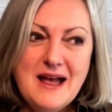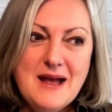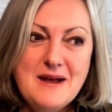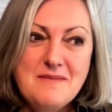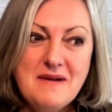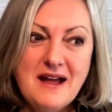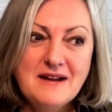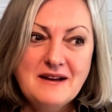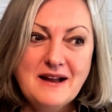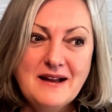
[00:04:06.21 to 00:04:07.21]

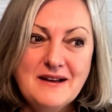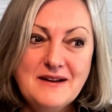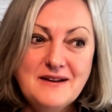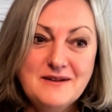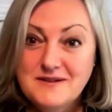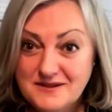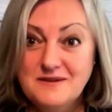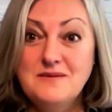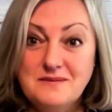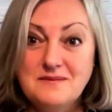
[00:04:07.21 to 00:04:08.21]
I used
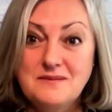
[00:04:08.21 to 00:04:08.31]
to